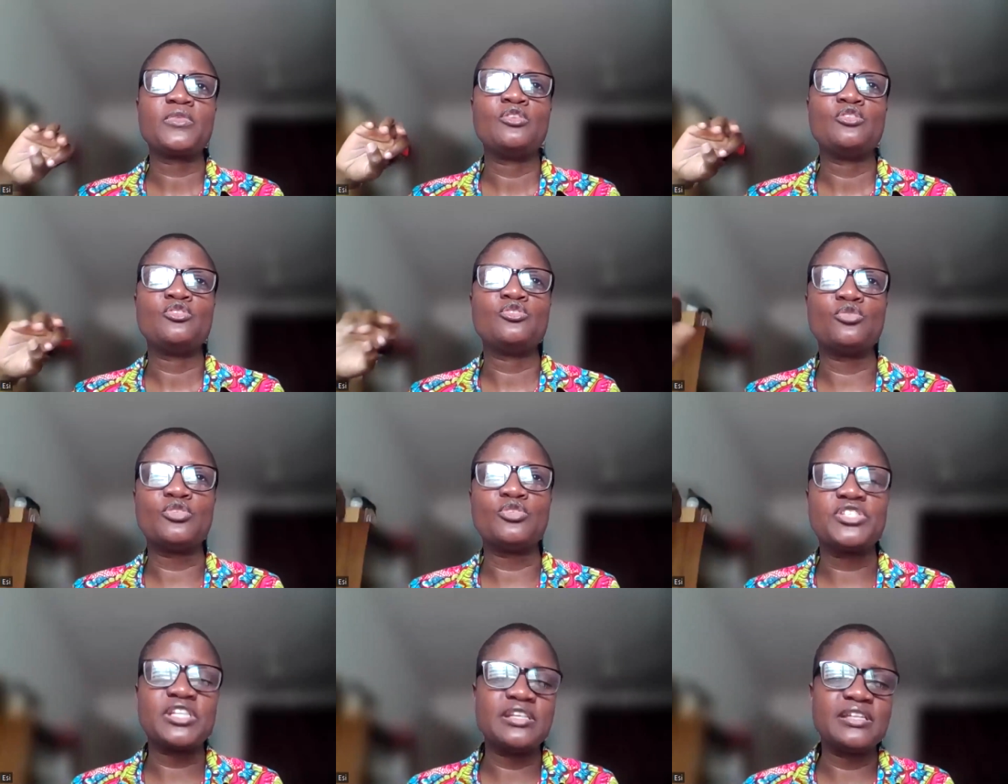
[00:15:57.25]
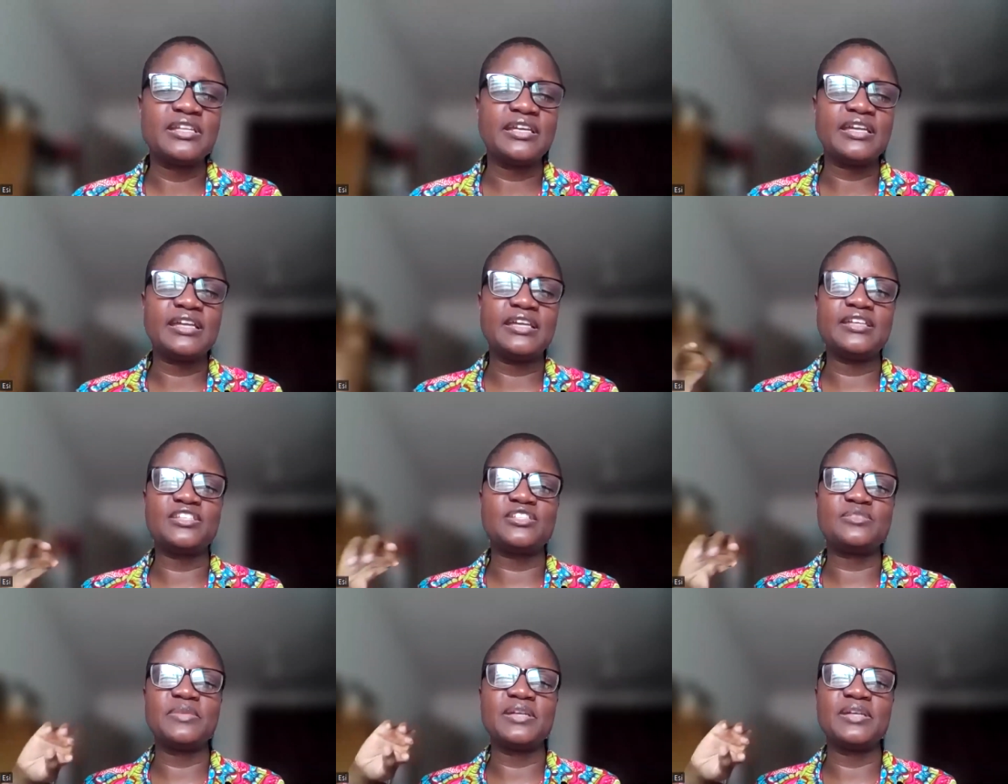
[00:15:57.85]
social
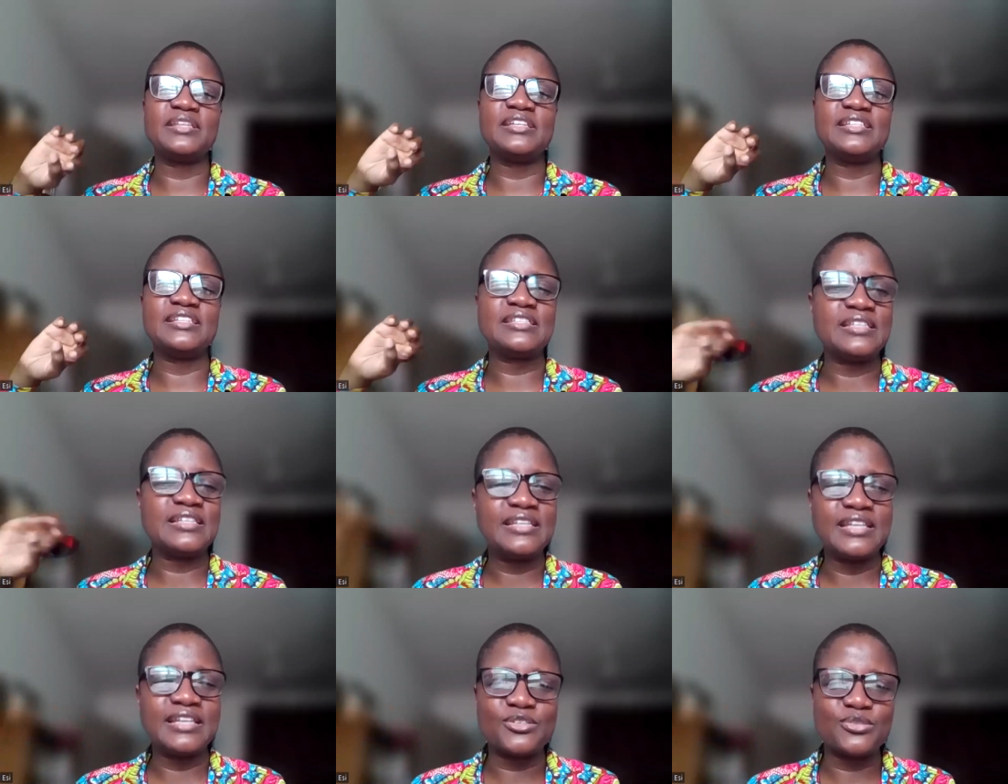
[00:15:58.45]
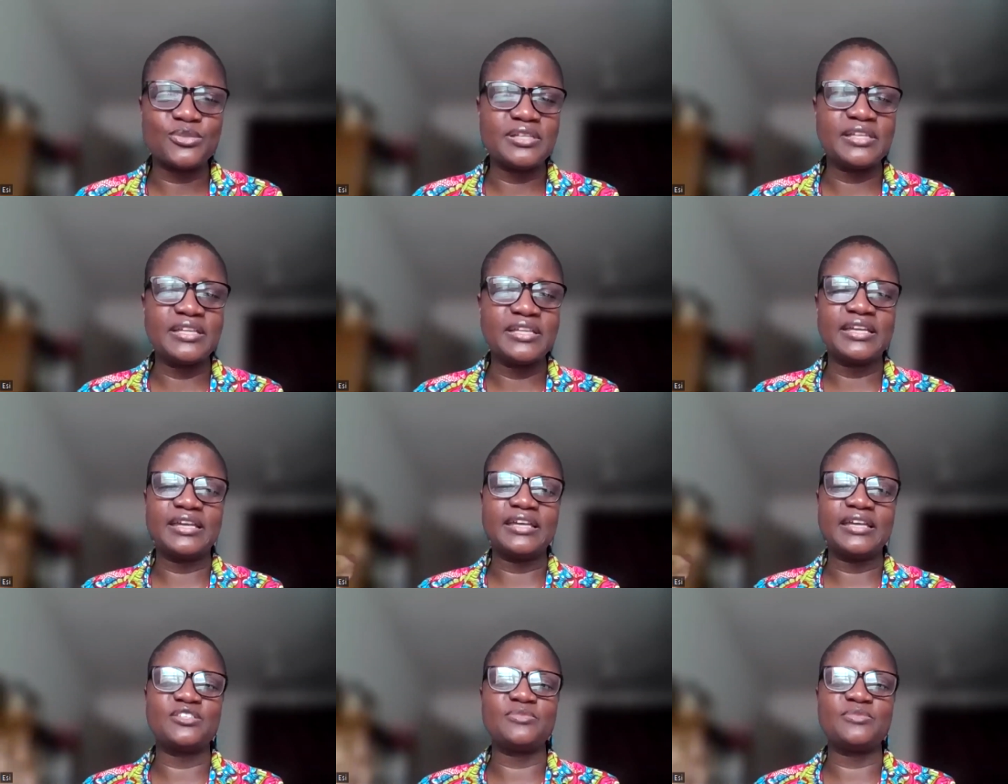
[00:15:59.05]
engagement intellectual
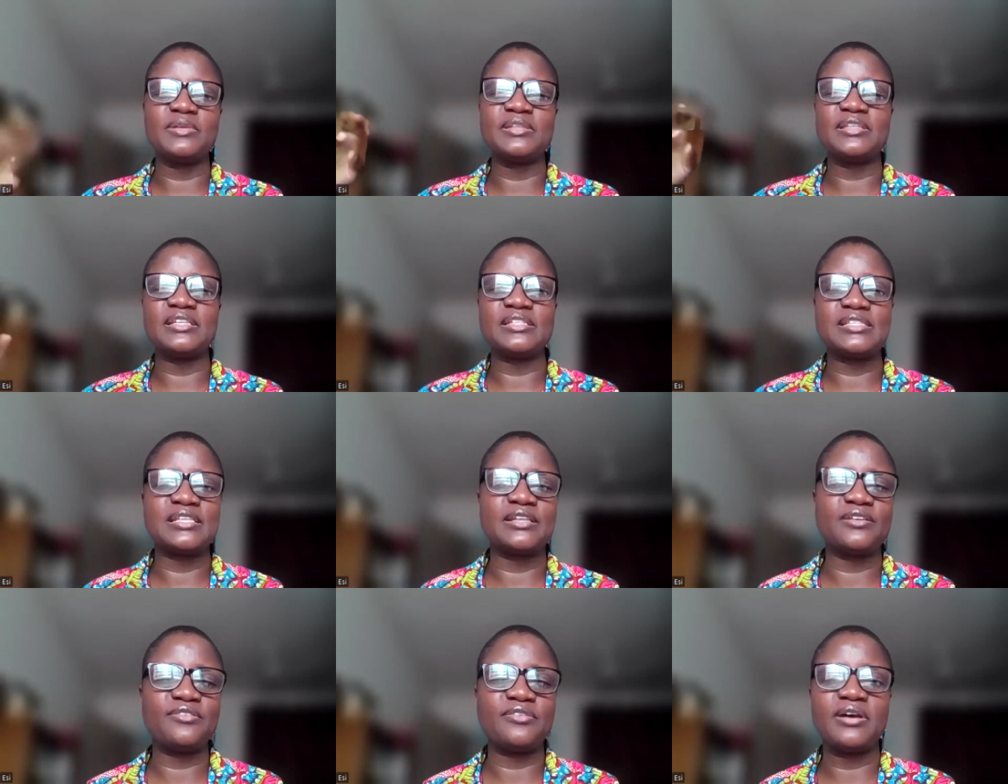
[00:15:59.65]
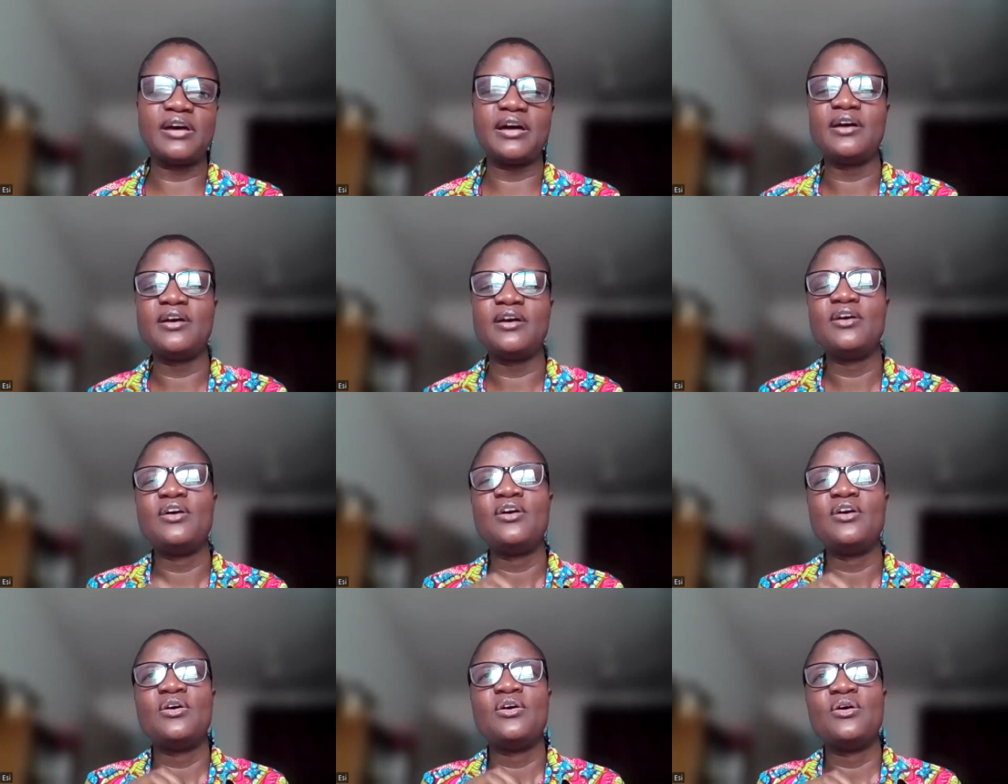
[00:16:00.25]
engagement etc
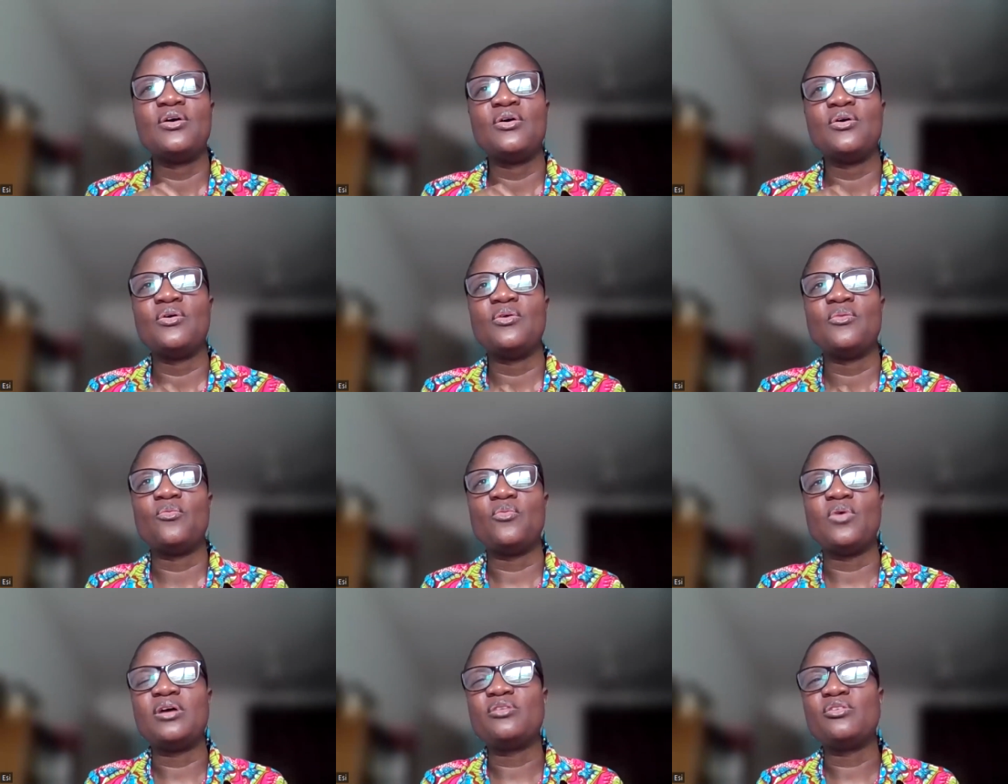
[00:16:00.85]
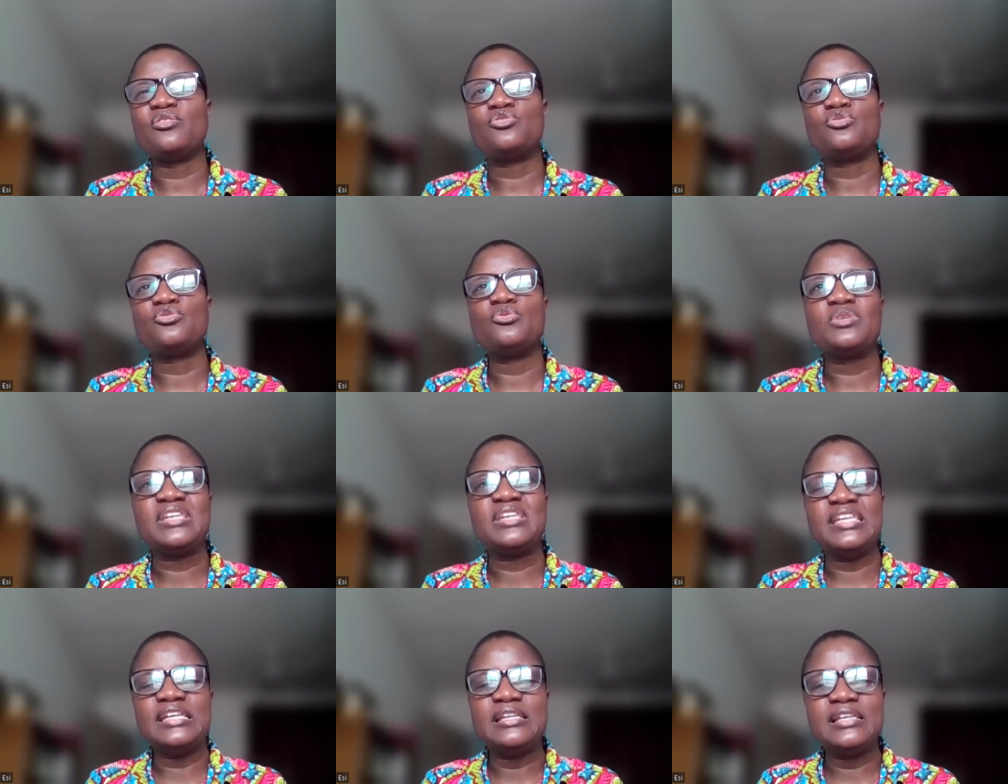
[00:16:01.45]
one or two
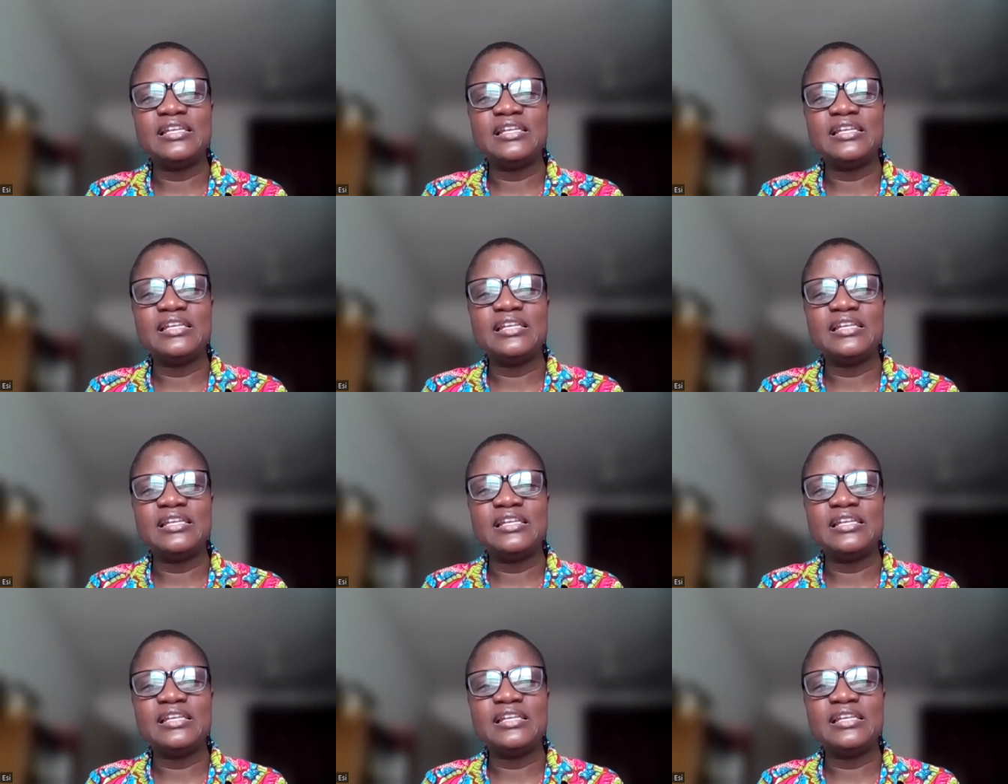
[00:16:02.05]
key